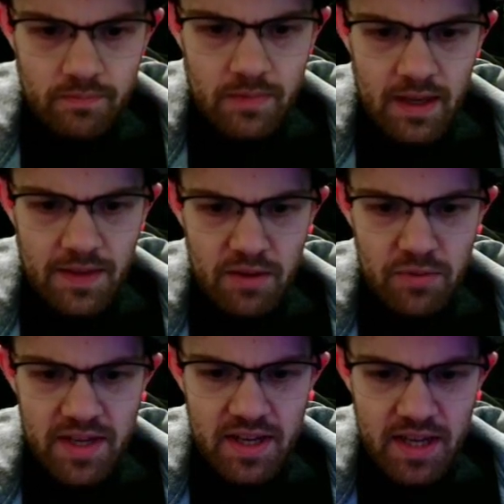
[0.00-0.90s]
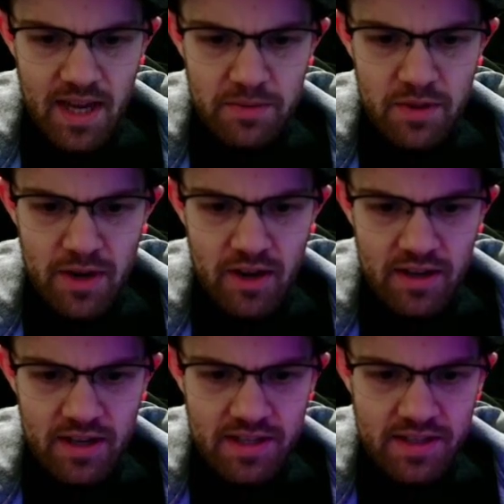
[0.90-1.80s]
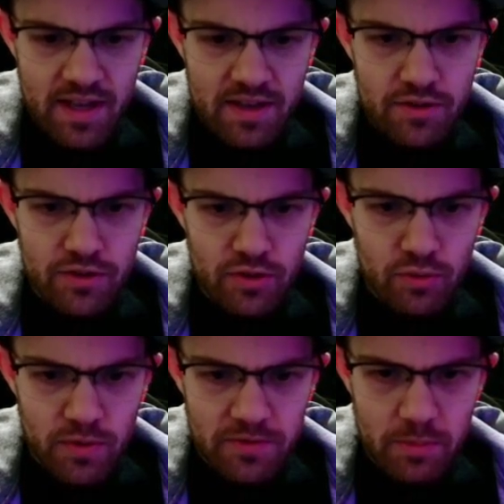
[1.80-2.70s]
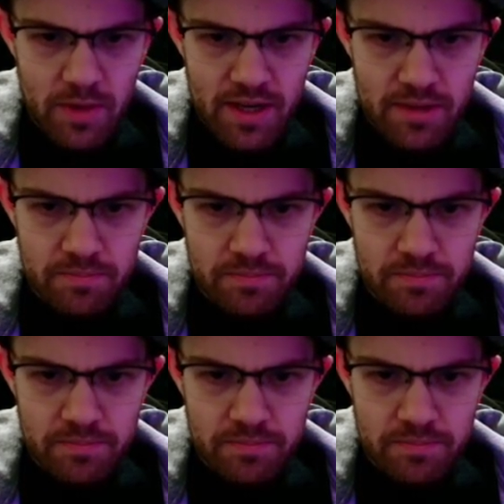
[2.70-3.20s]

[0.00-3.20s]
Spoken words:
And then we can Captain America, Sentinel, Wolfsbane.